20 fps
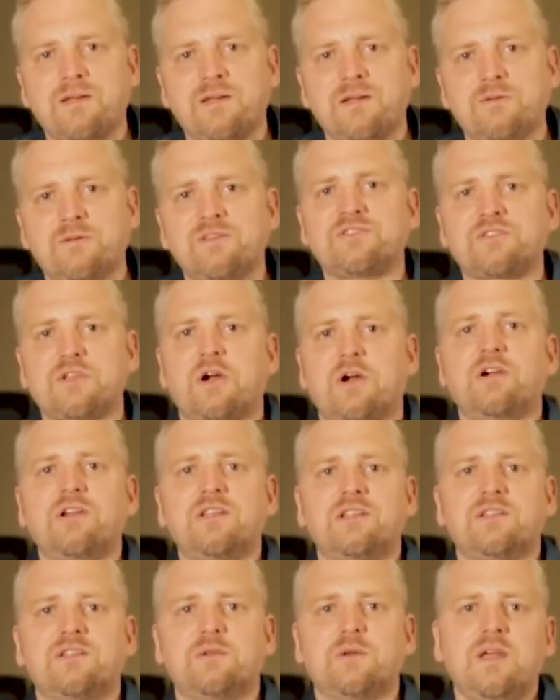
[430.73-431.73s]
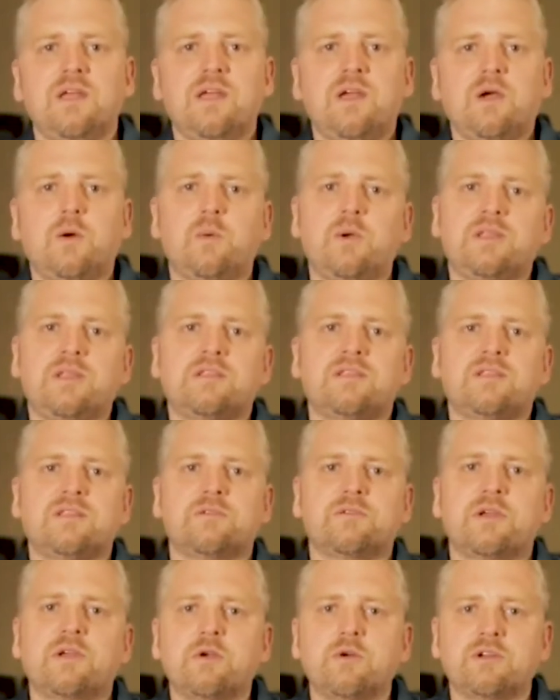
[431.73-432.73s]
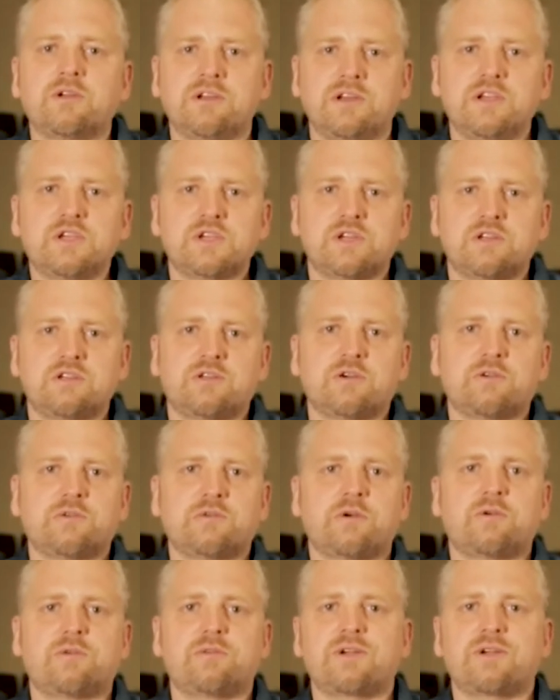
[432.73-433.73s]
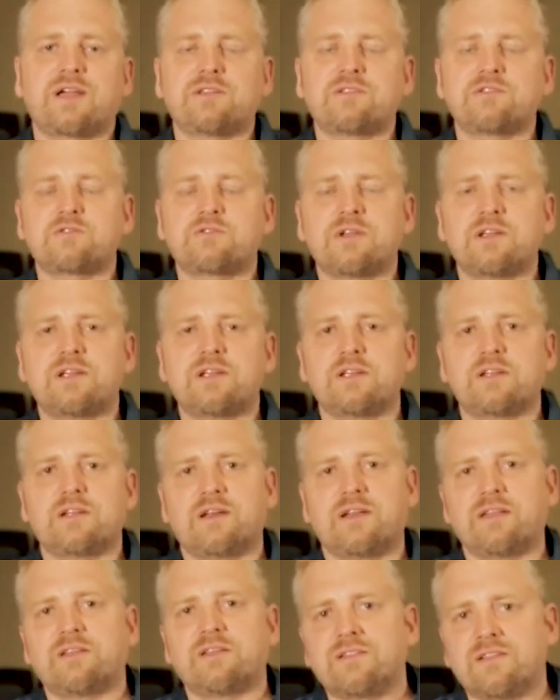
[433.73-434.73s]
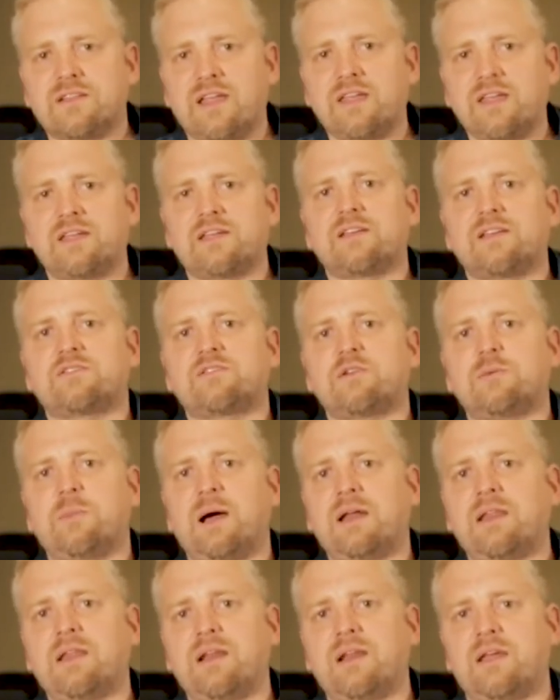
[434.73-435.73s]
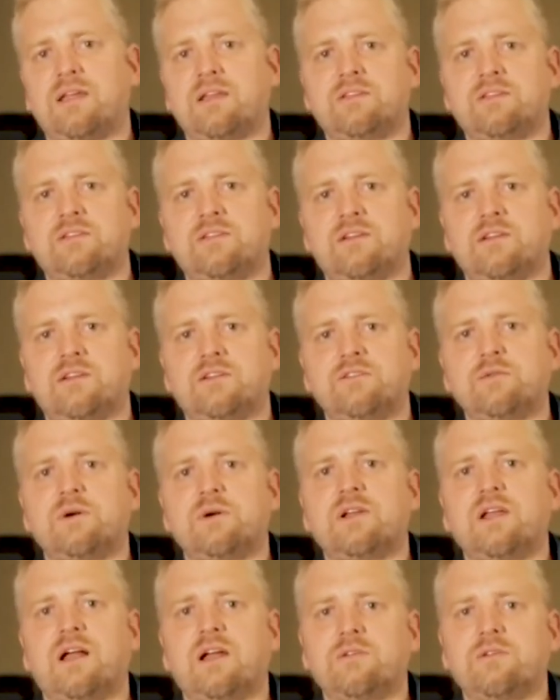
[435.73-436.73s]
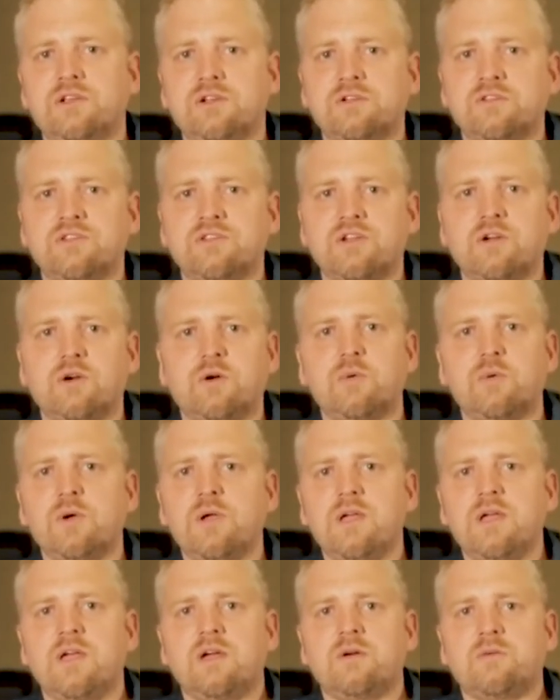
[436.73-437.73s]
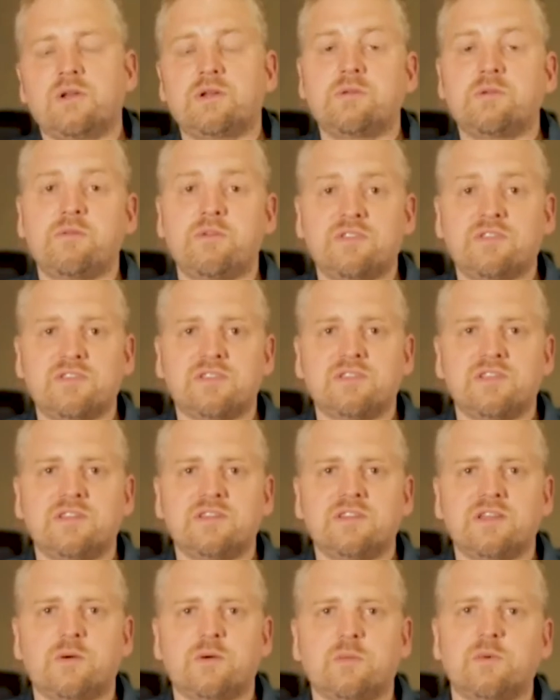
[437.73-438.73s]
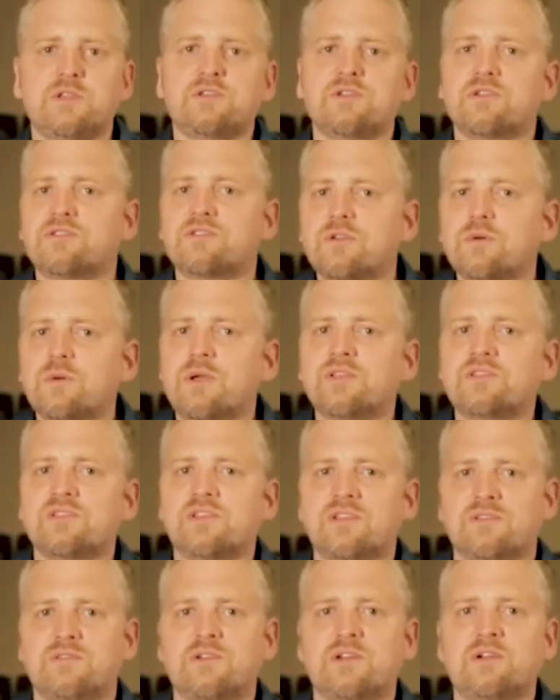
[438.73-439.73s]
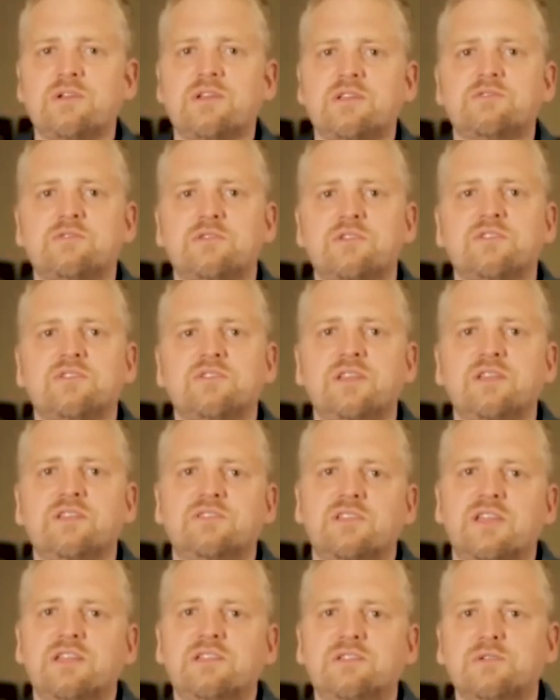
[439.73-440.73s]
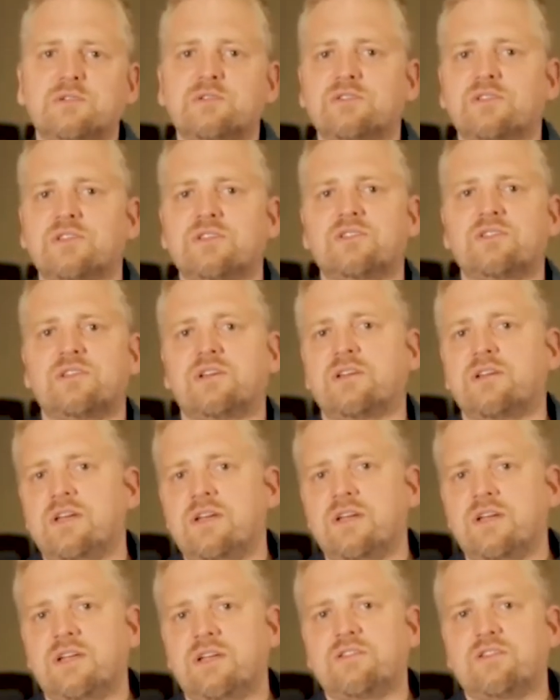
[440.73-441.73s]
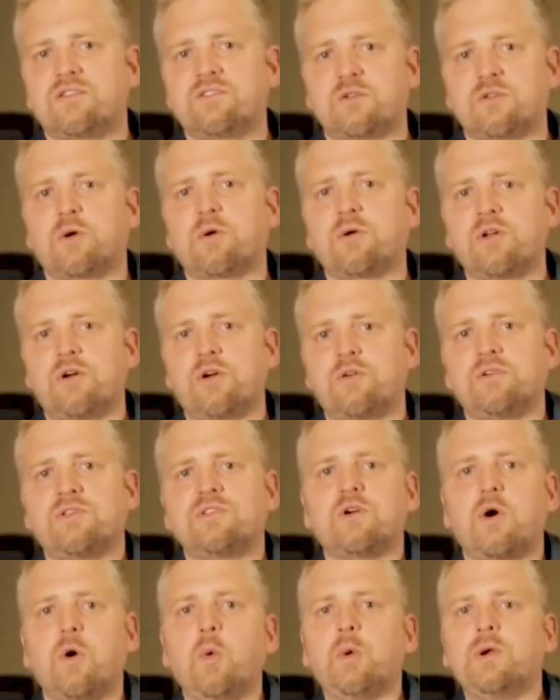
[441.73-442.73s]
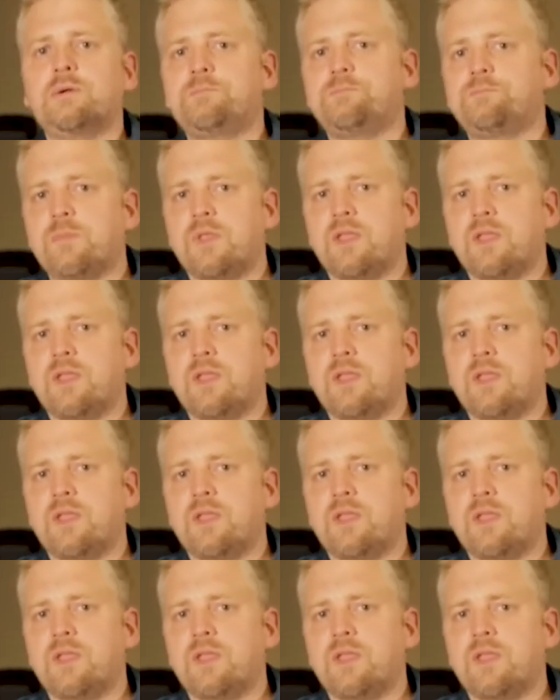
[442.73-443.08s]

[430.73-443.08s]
we started with recognition of country like Somaliland 2.5 years ago when we visited them, which also has a very interesting status. It's a story of its own.